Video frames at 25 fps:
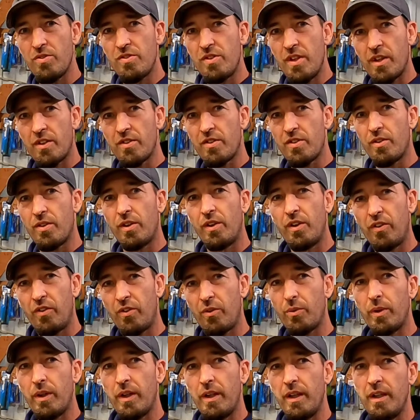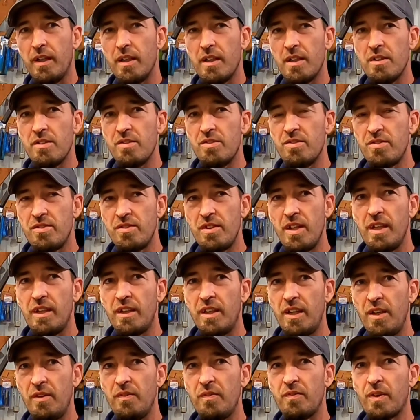6:33, seek
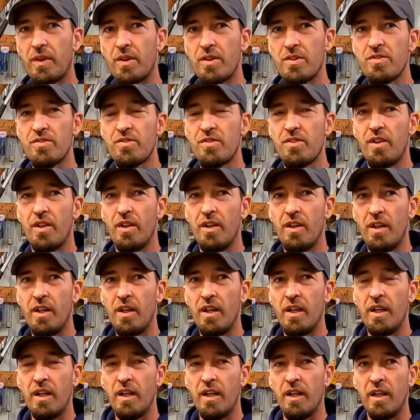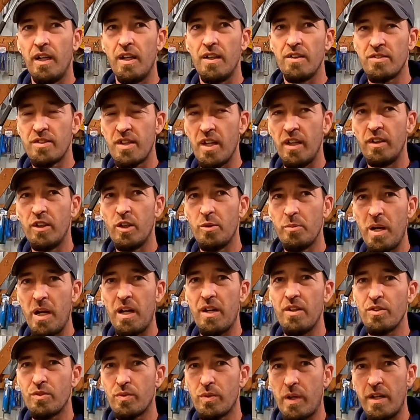ye first his kingdom and
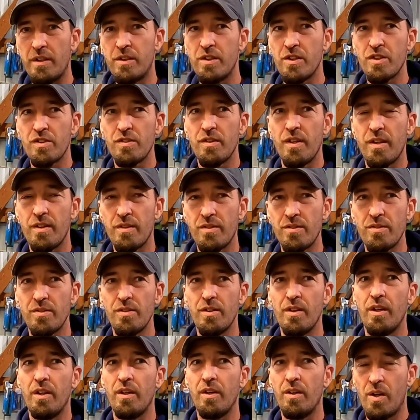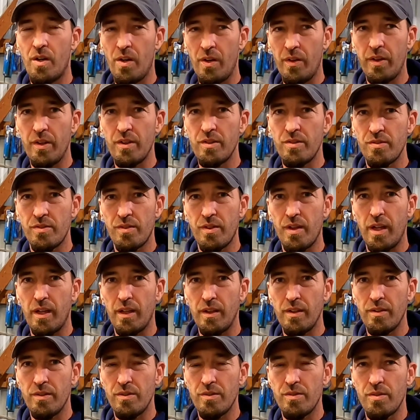his righteousness, and all these
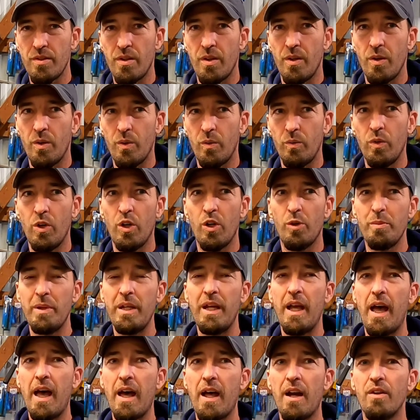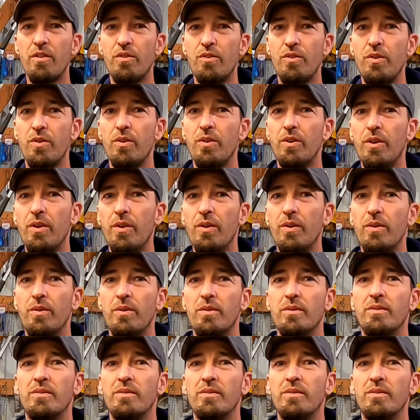things will be added to you.